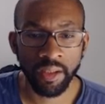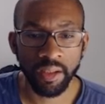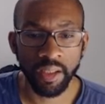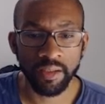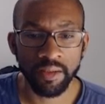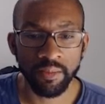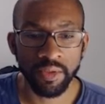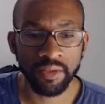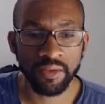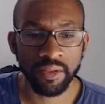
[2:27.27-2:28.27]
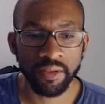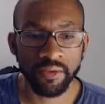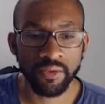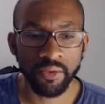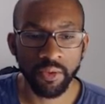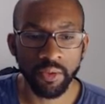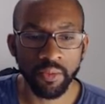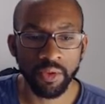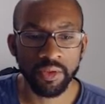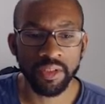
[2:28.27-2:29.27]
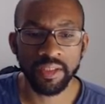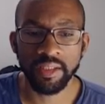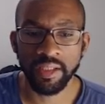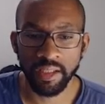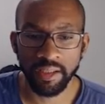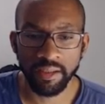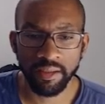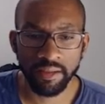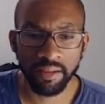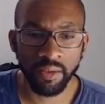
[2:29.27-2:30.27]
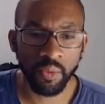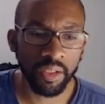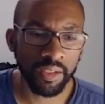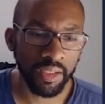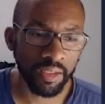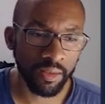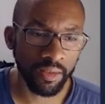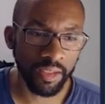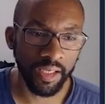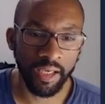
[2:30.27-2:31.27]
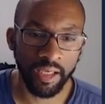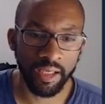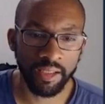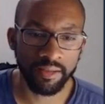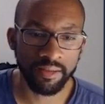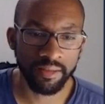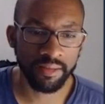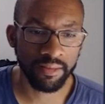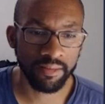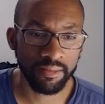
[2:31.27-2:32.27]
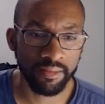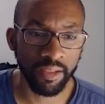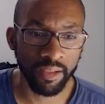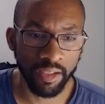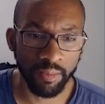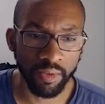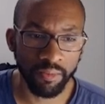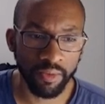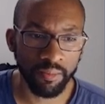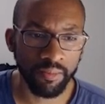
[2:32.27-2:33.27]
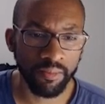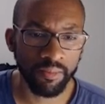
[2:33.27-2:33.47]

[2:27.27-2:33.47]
knight to b6, or rook to e8. And we could take a look at a couple of them.